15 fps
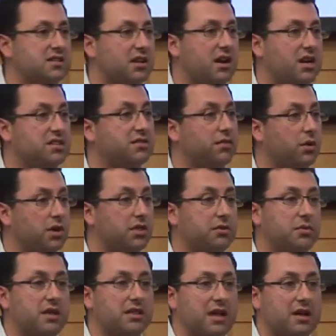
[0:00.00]
it costs
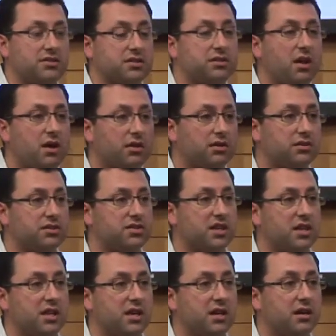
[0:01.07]
$43,000
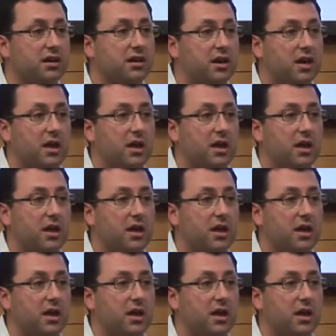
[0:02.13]
a year.